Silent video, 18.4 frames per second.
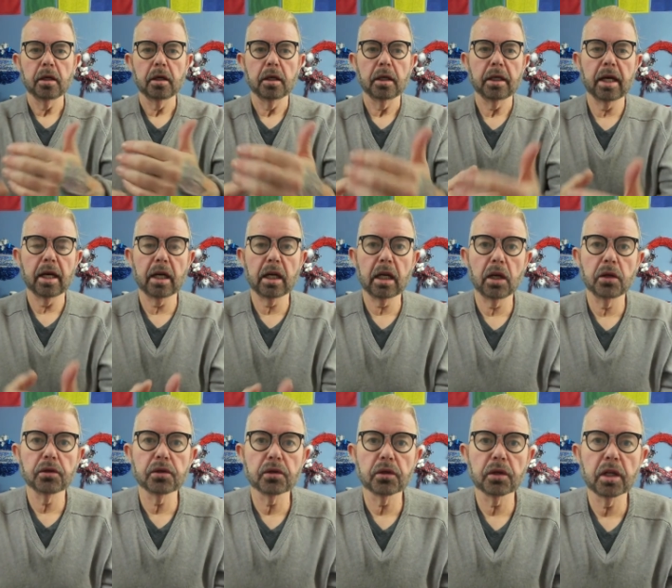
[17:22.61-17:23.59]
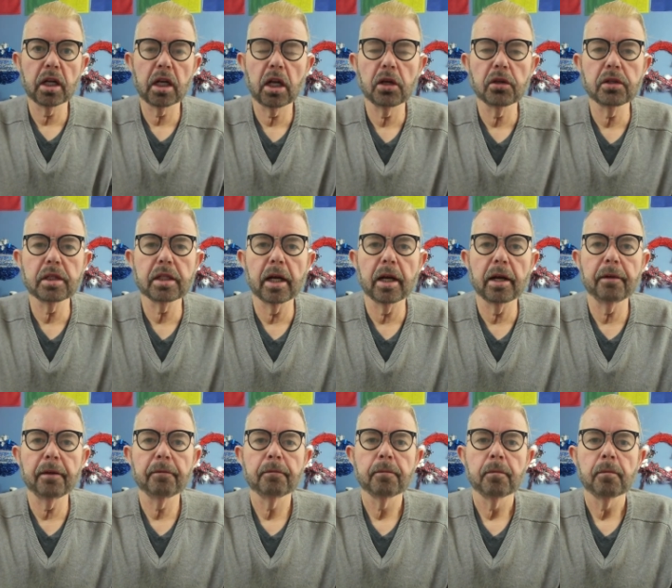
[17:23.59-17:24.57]
get closer and closer,
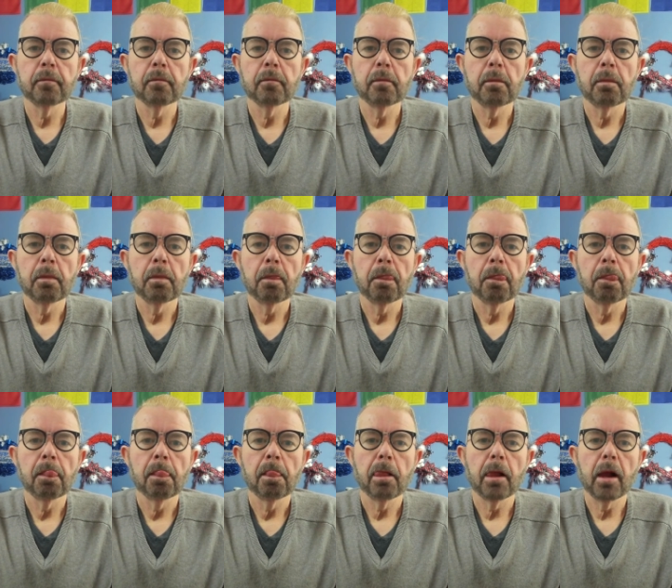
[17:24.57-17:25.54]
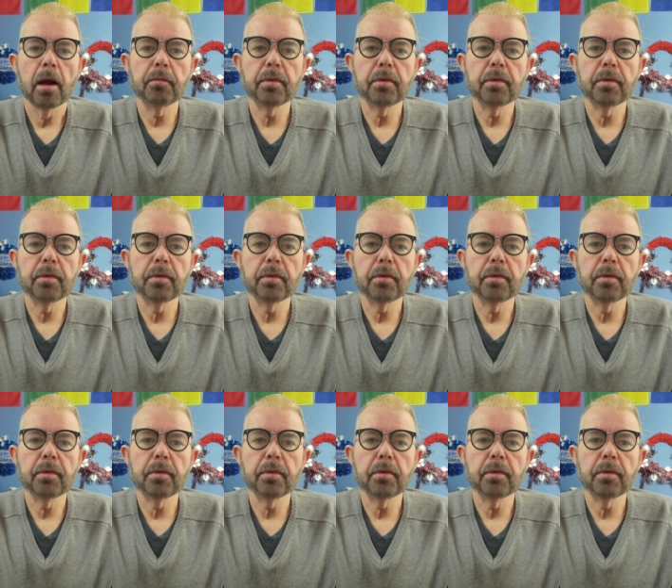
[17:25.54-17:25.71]
and